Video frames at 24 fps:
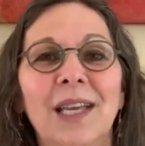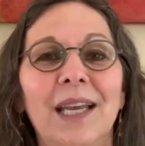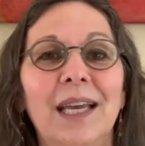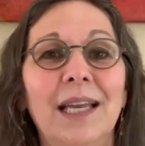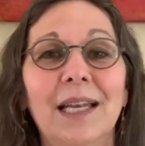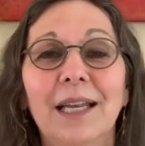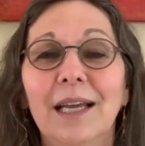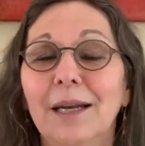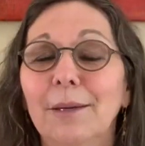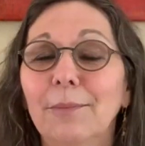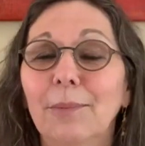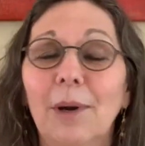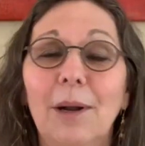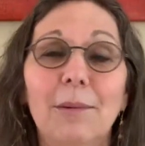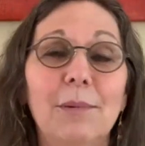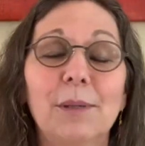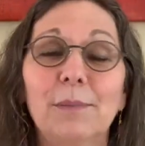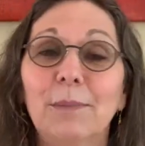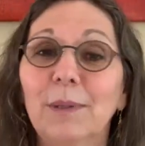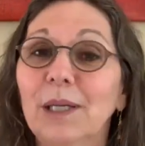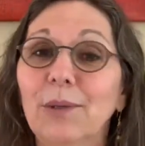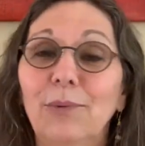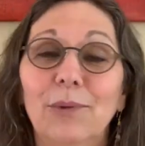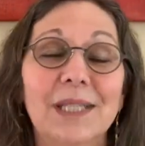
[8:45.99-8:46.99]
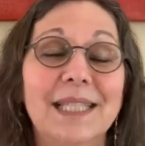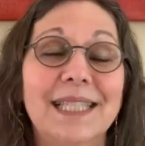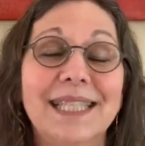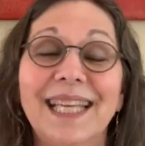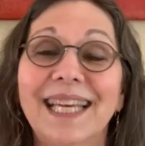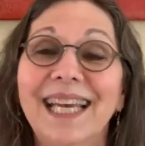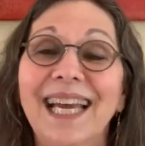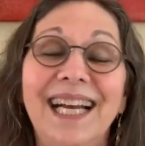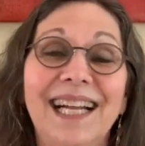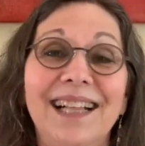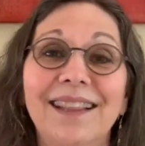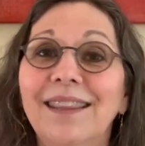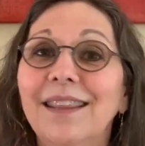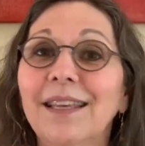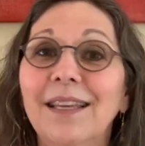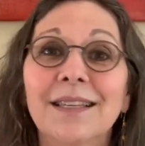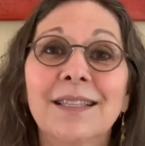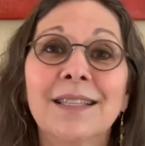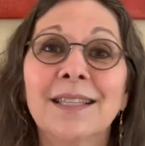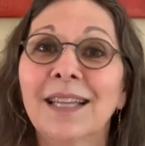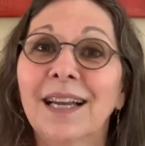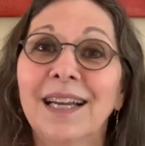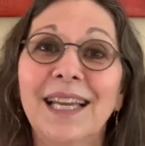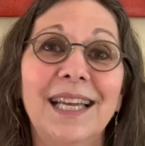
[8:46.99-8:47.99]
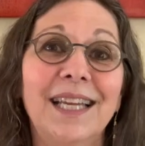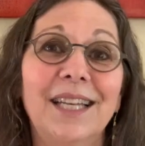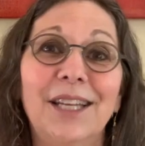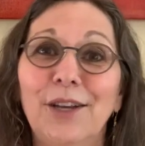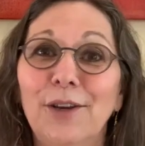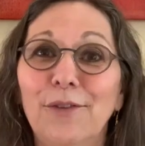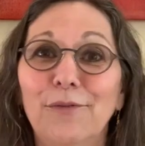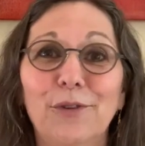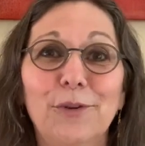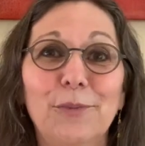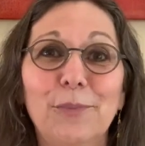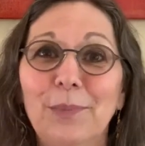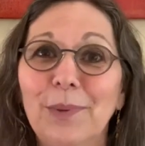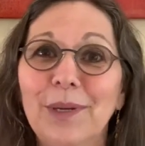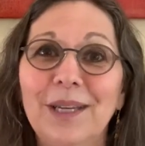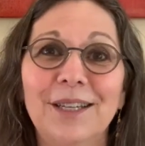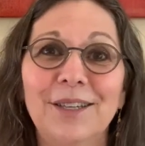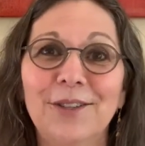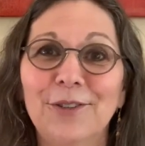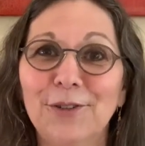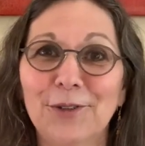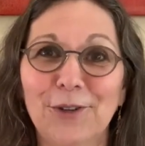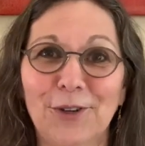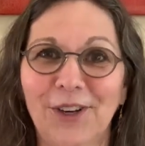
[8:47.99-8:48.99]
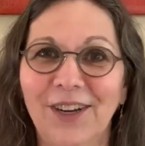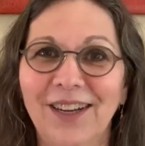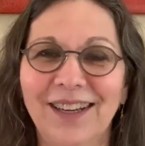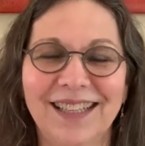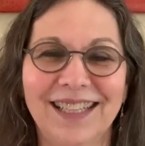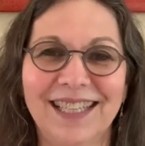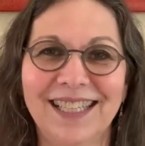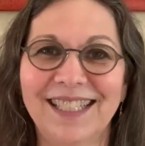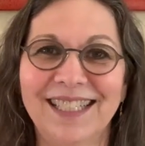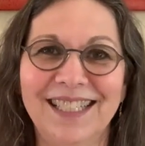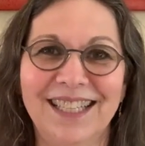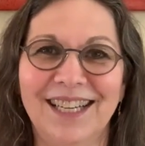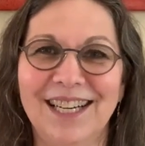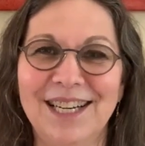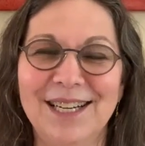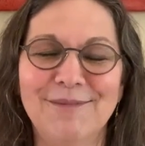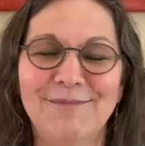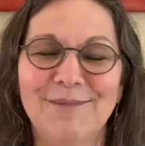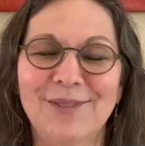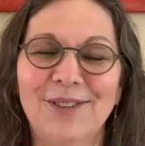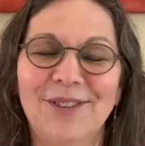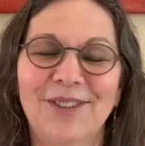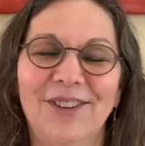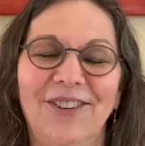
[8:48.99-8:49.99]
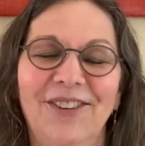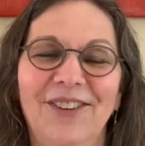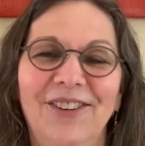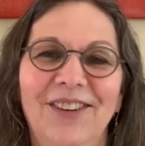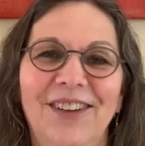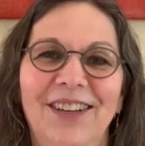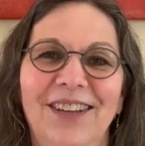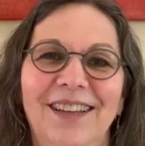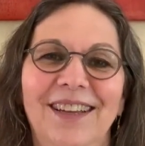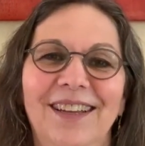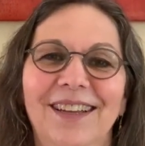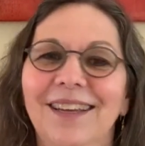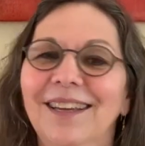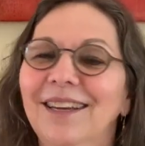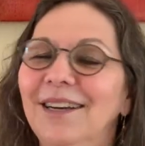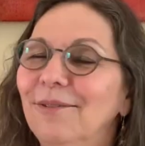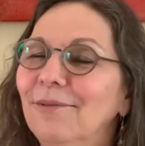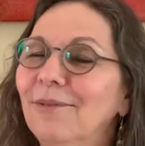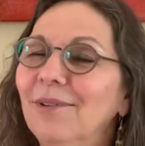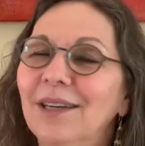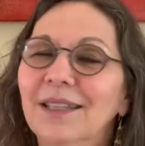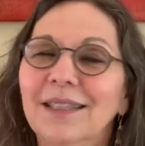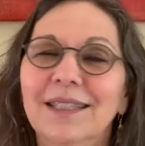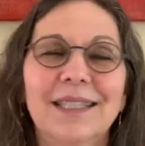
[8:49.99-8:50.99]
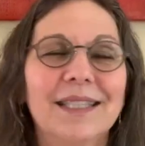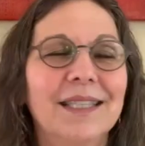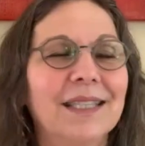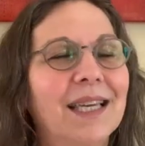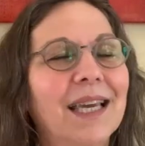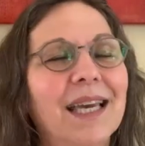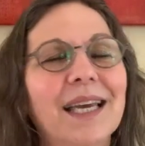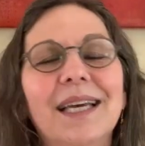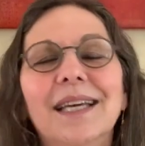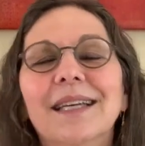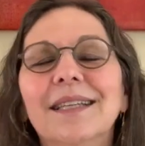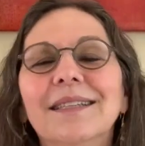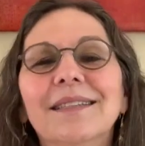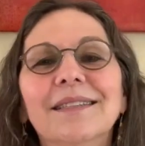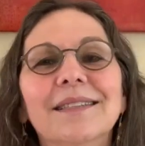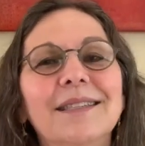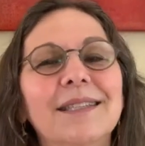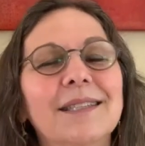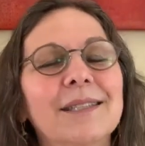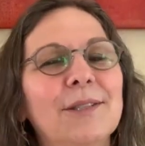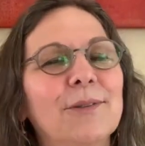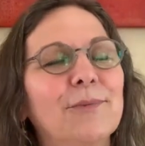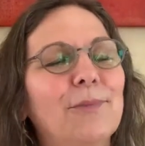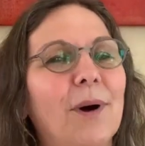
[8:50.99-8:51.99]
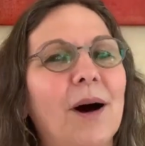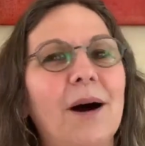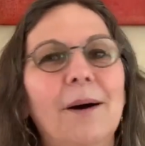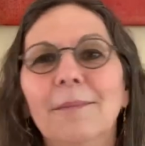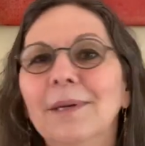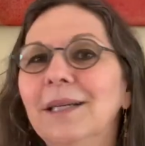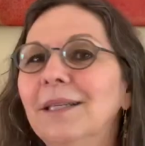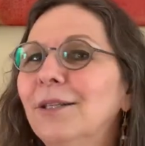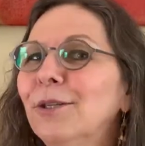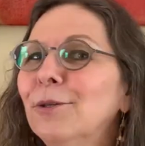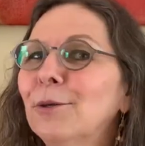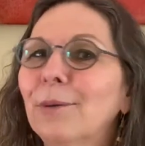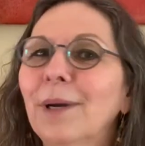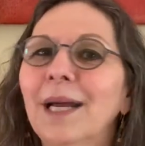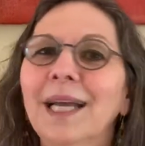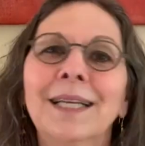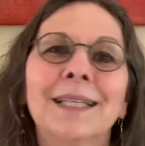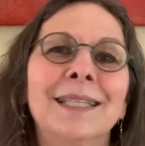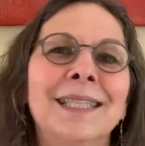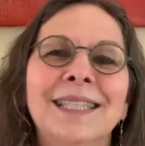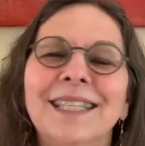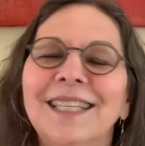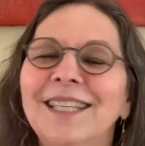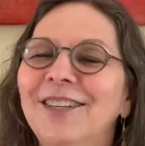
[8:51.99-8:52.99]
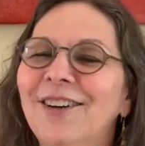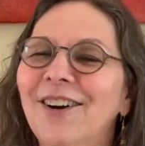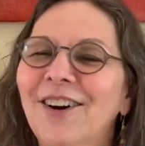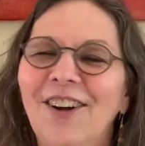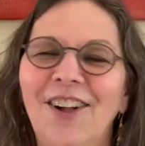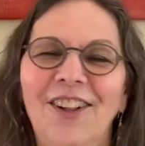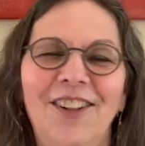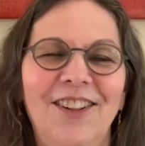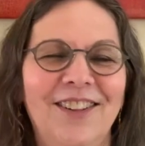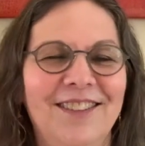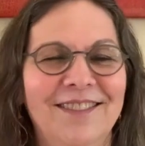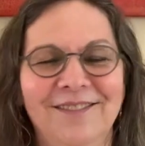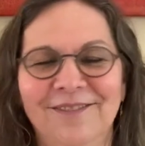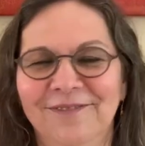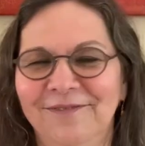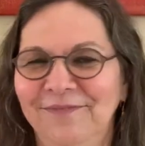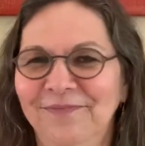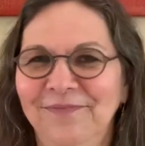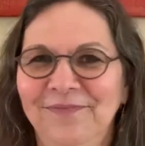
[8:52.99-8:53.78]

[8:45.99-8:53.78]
And I probably was the healthiest I had ever been during that time. So once again, Swami directs it all.